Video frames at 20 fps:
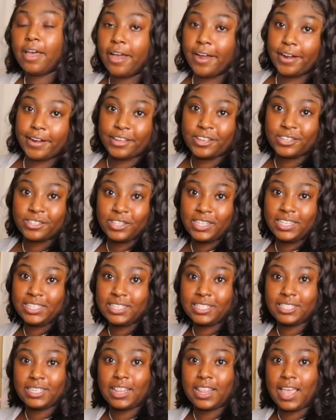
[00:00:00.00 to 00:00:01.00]
All right, y'all, so this
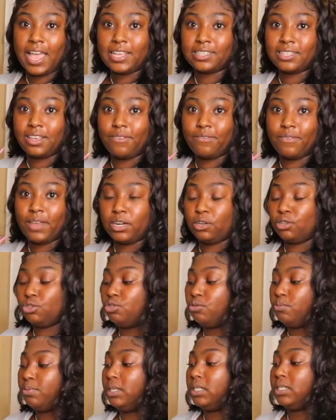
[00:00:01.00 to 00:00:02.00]
is the last and final
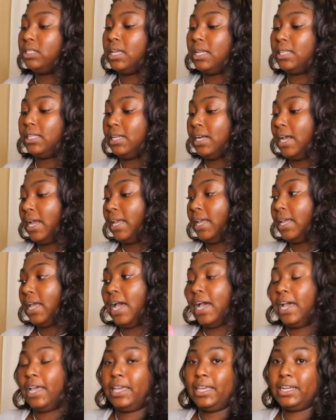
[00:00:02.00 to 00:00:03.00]
two-piece set that I
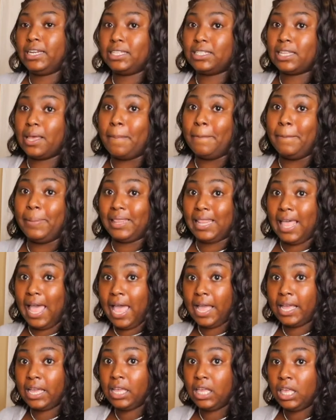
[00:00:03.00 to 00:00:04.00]
got. It is a
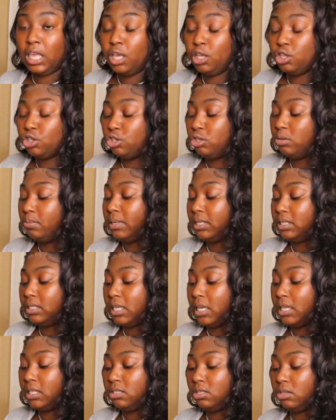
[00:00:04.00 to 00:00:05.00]
black two-piece
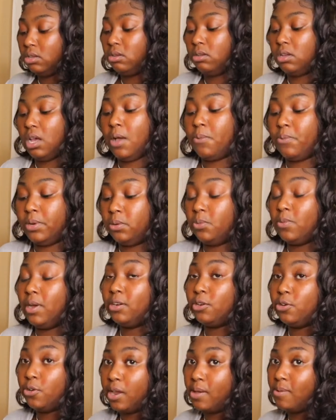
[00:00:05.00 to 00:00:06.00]
set, so I wanted
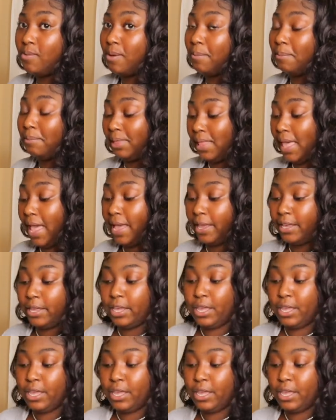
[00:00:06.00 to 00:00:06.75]
one gray, one black,